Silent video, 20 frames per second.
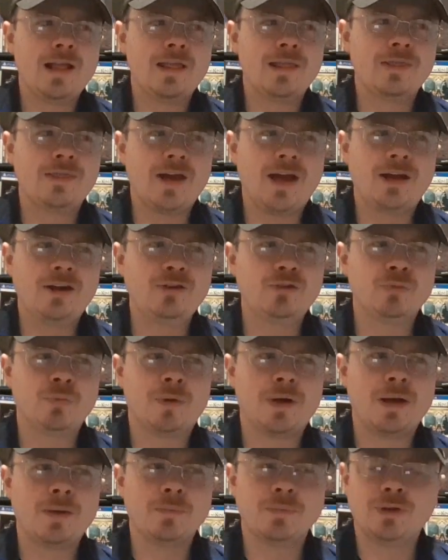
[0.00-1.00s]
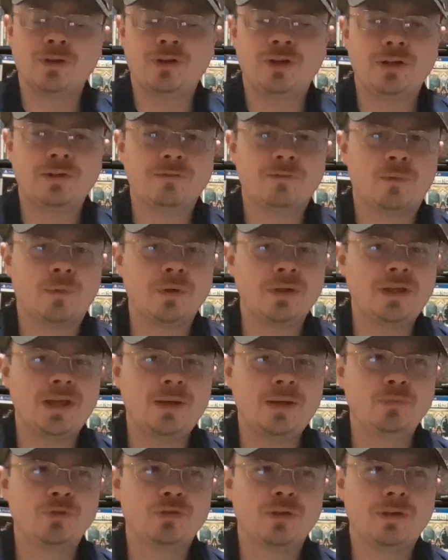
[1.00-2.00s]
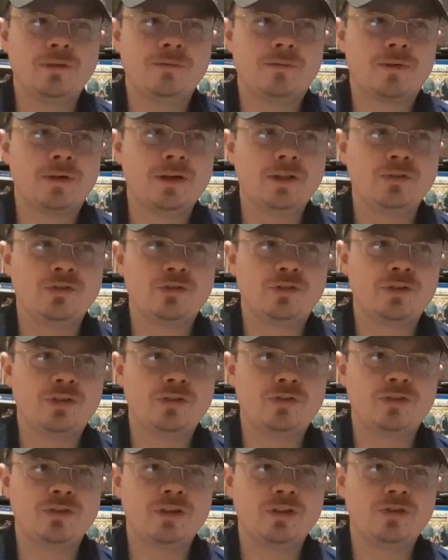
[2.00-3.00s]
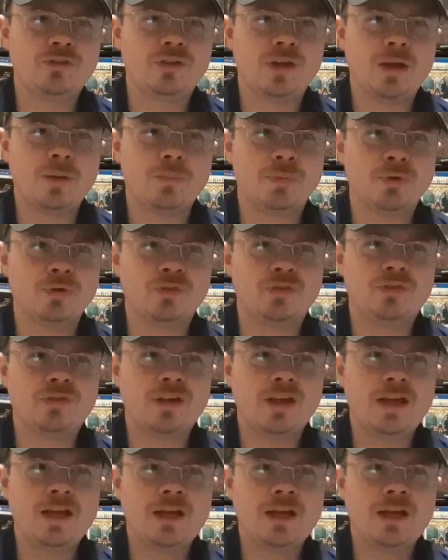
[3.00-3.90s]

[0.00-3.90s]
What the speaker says: That is what I'm looking for. Games like, for instance, examples,